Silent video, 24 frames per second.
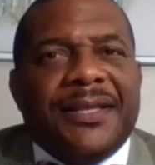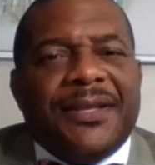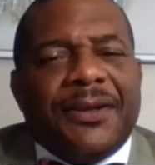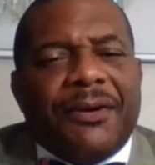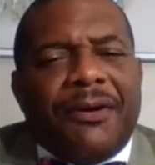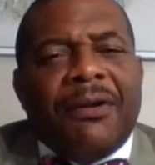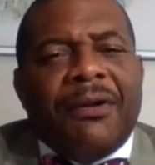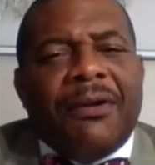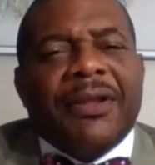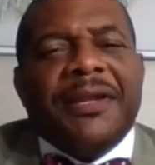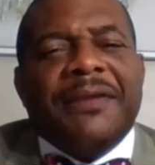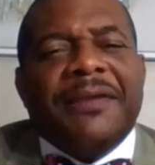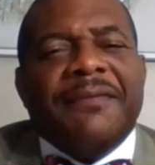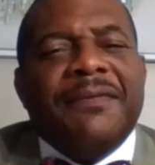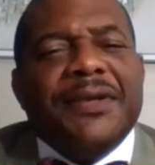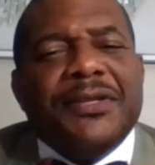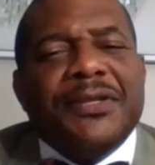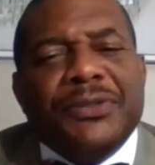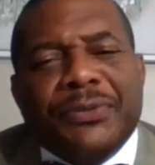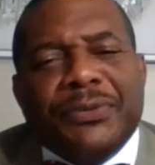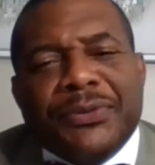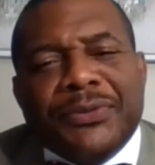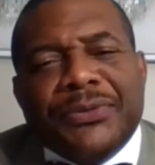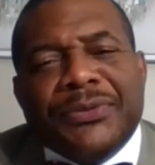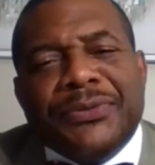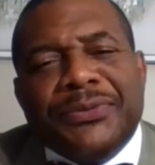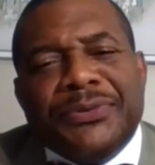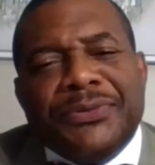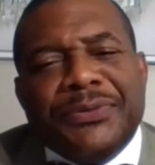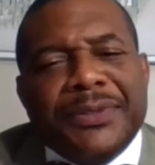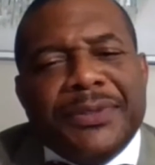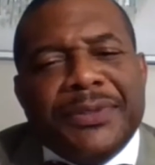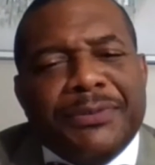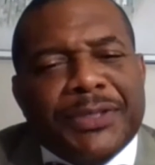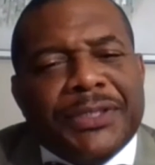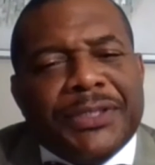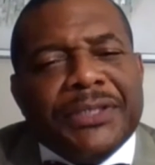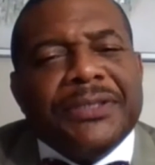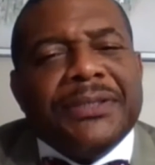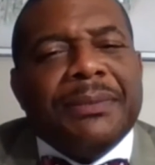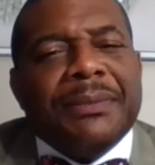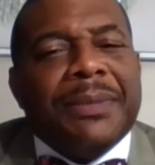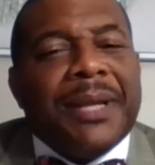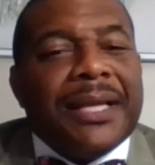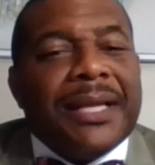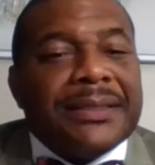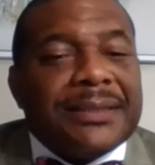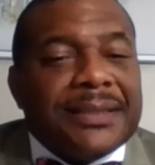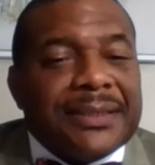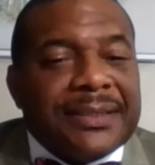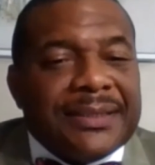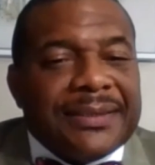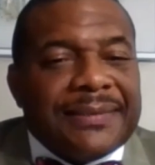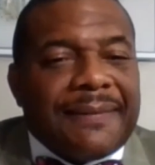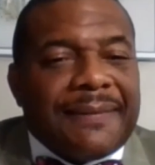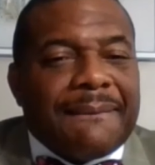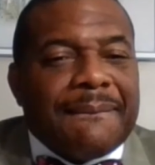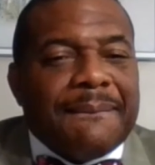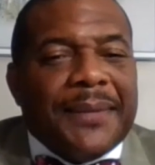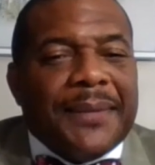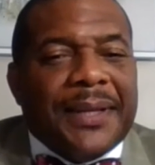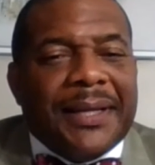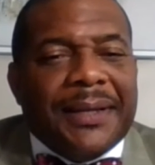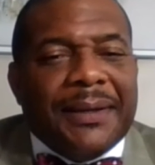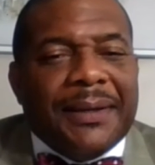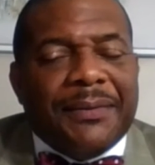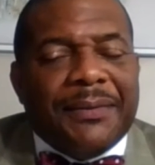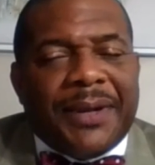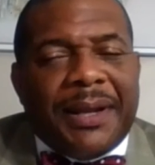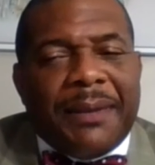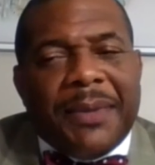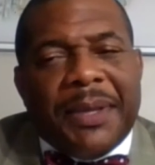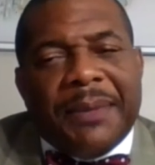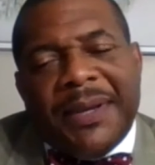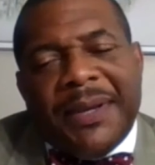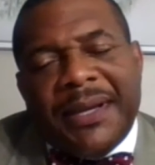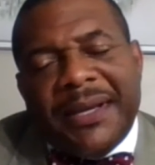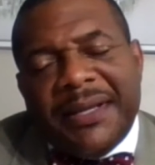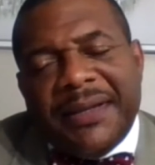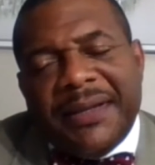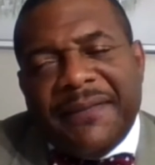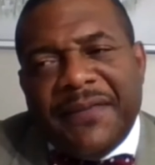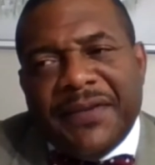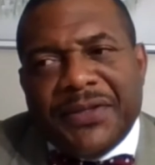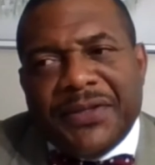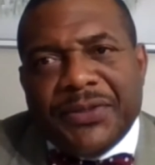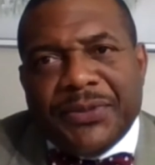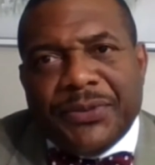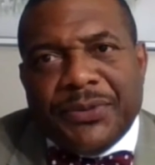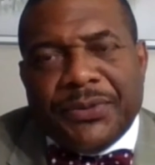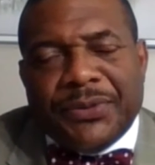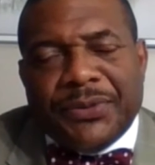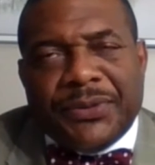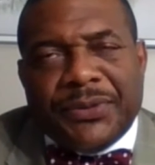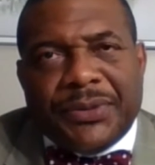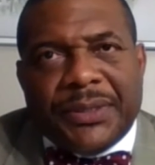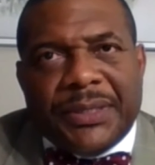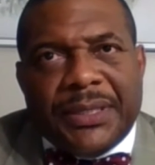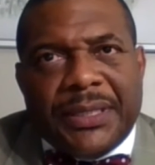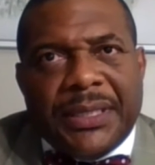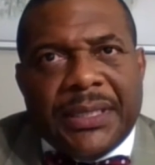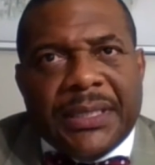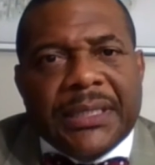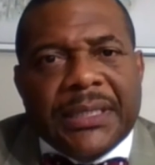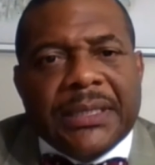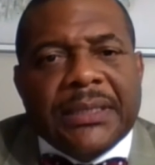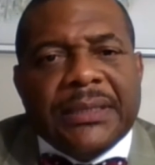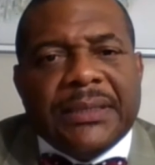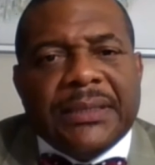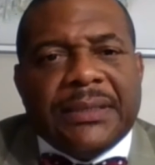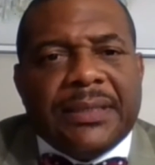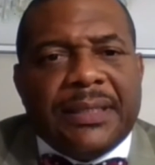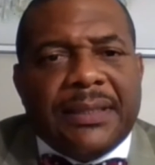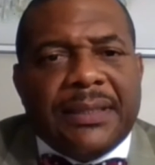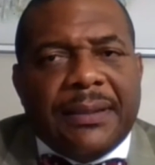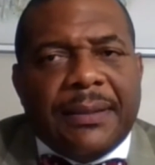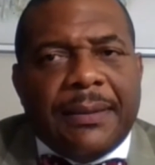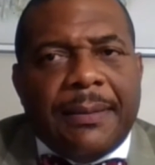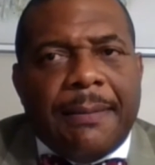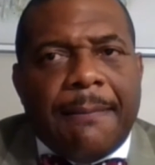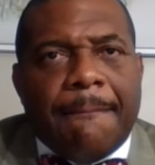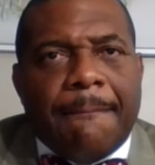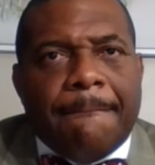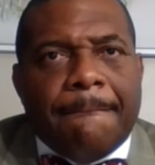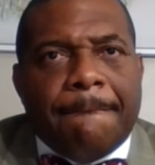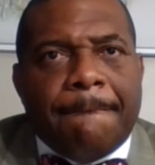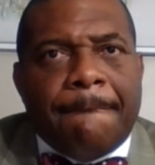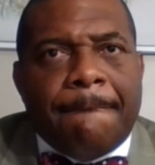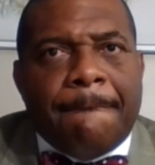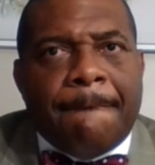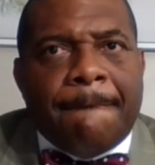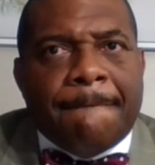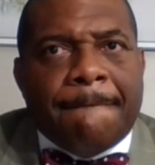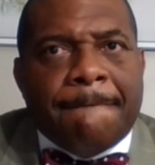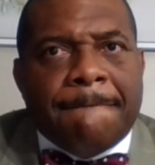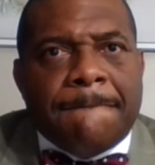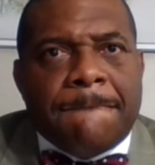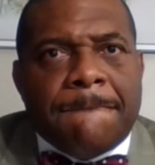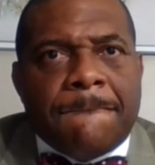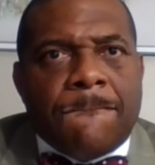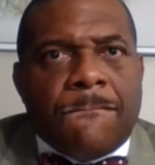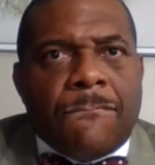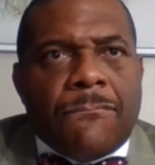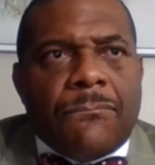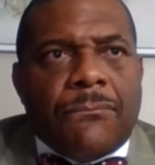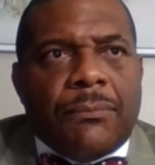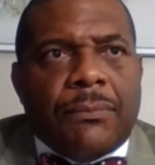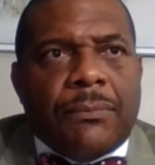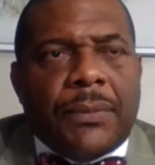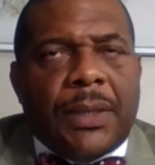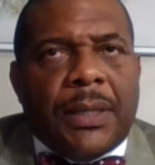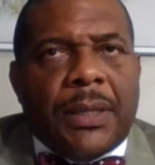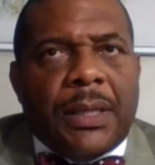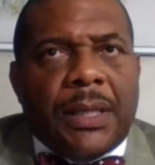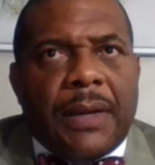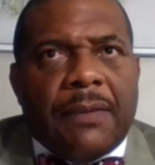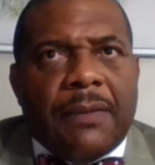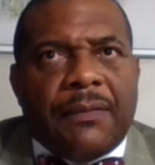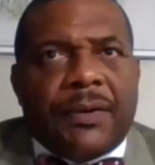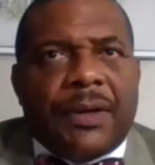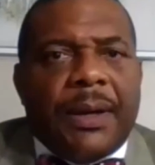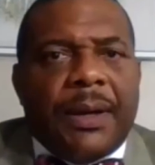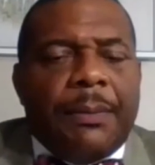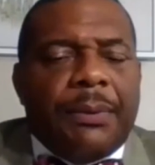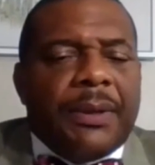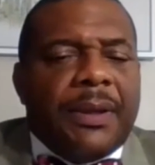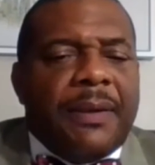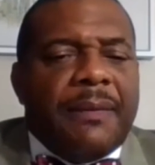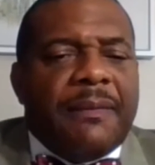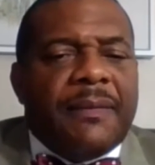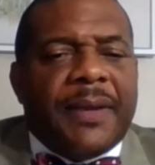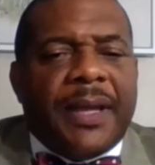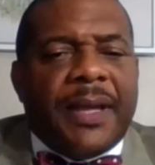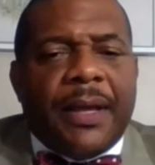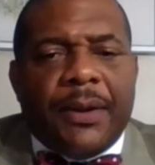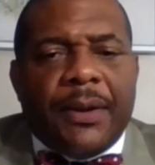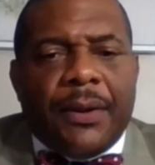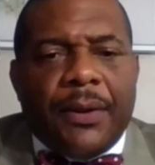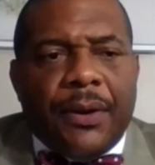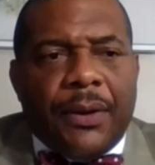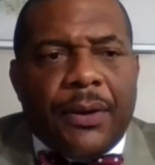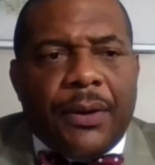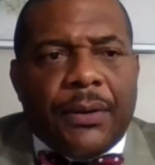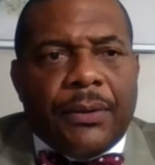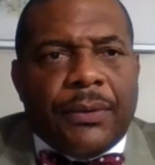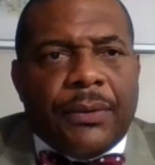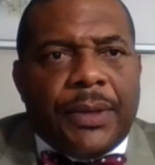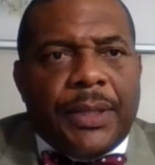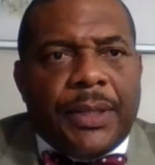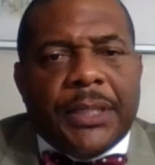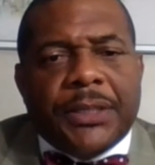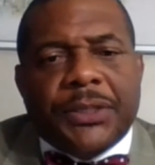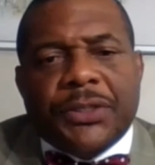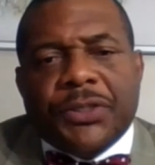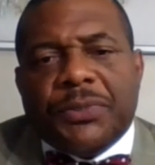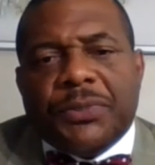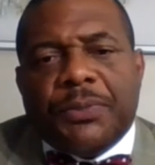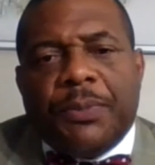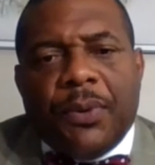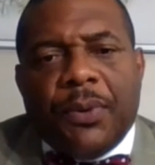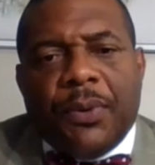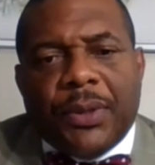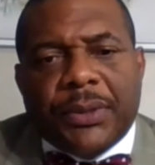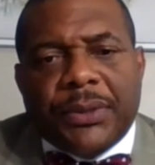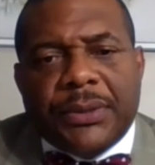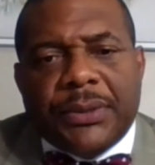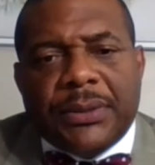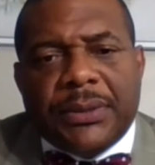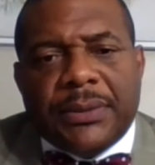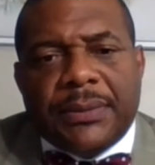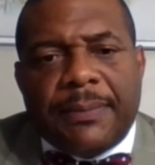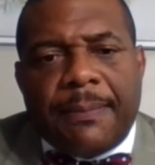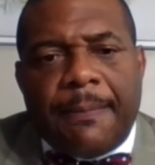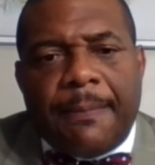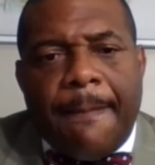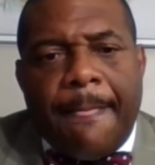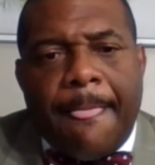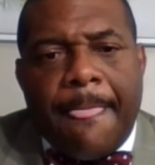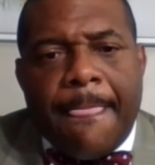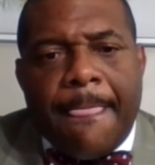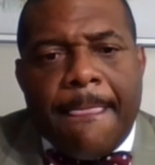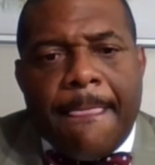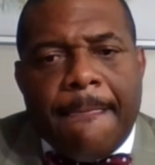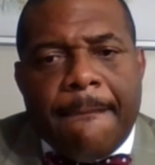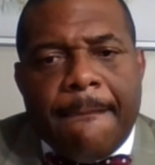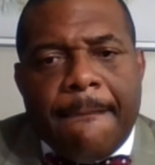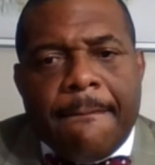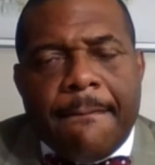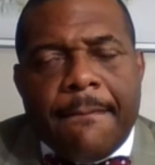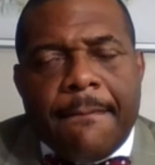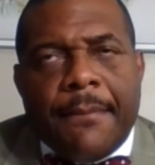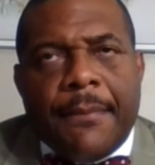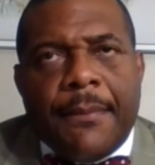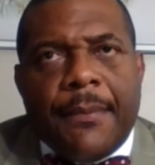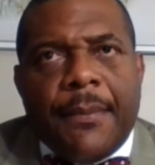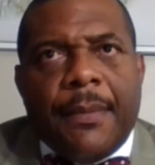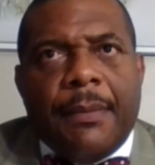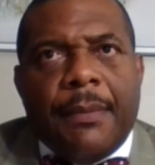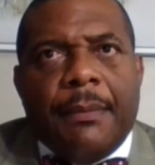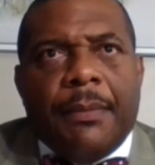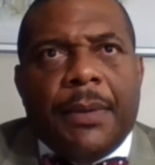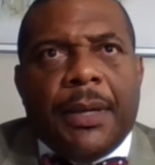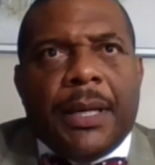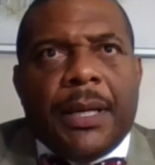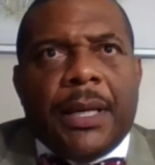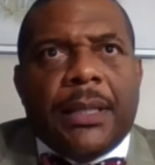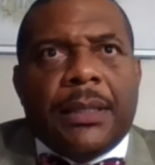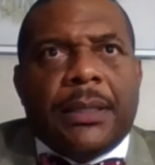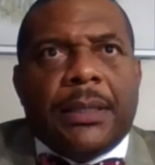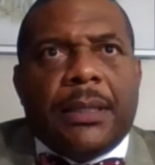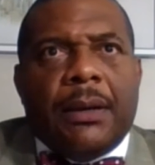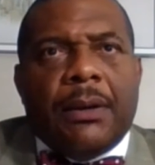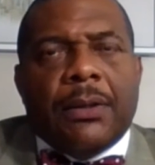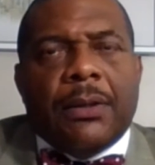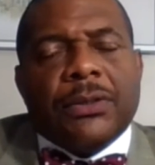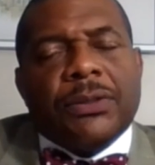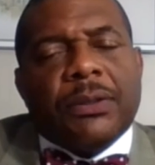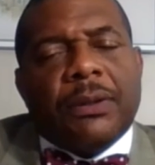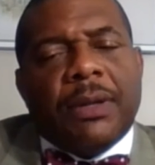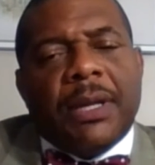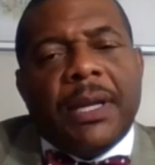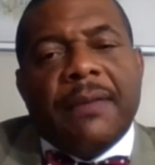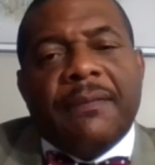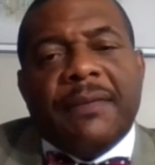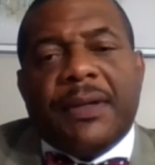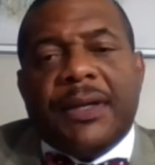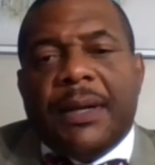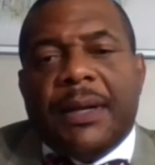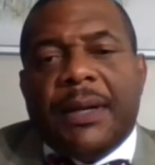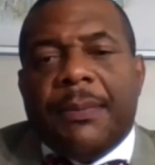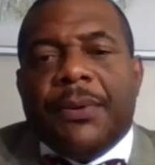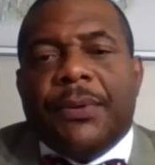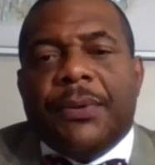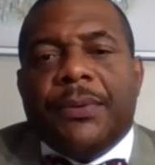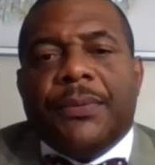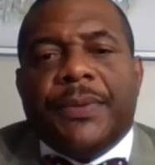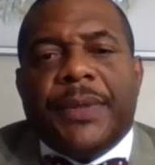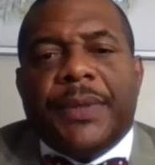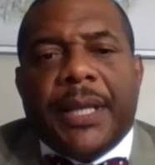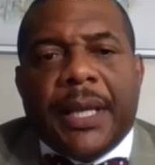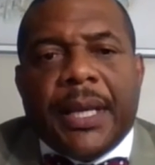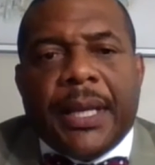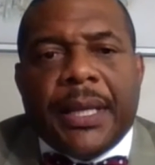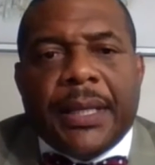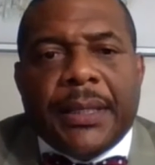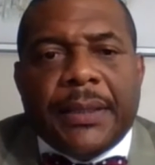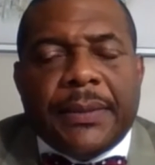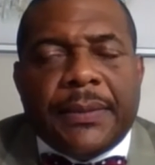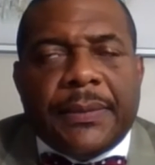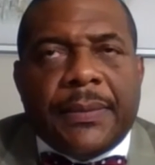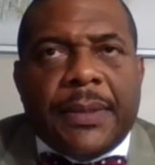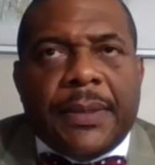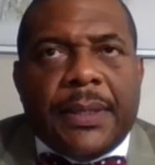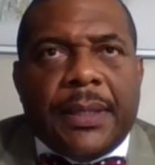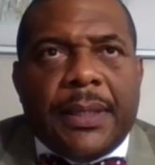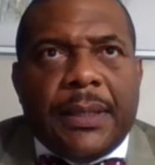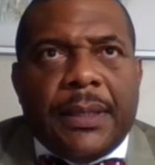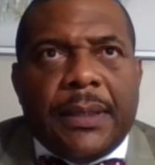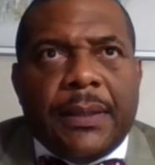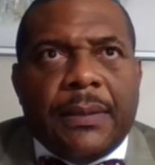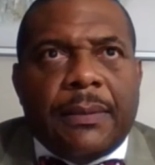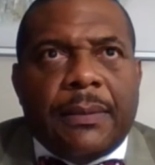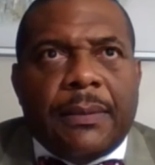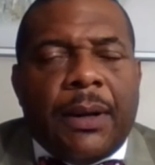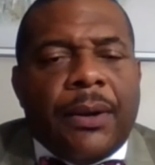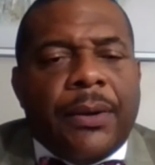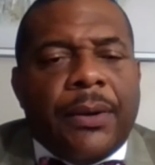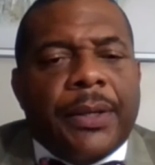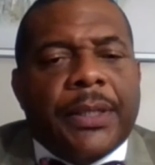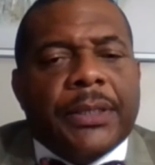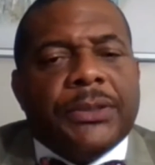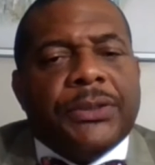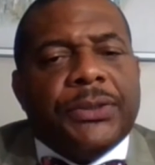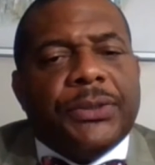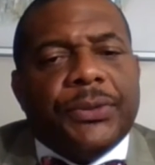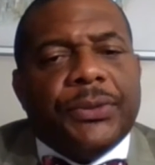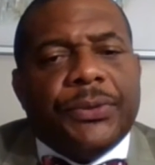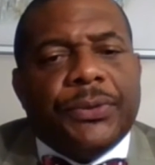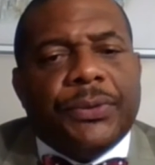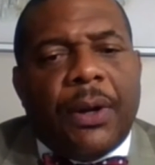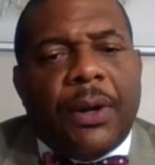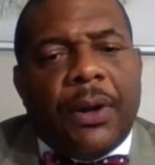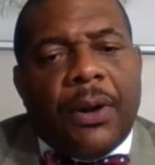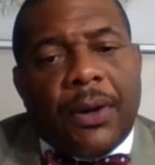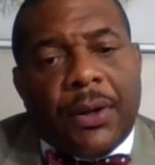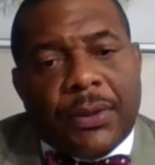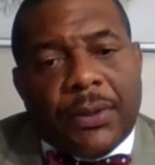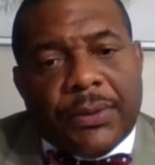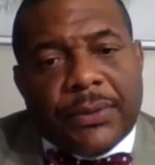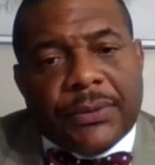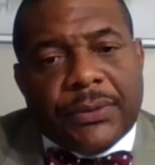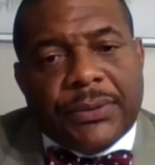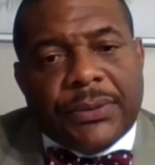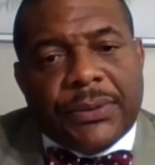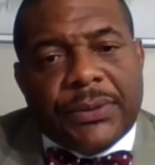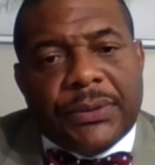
they're all individuals, which is a blessing. What I mean by individuals is I have a couple of them that are into sports, but I also have a couple that are into art,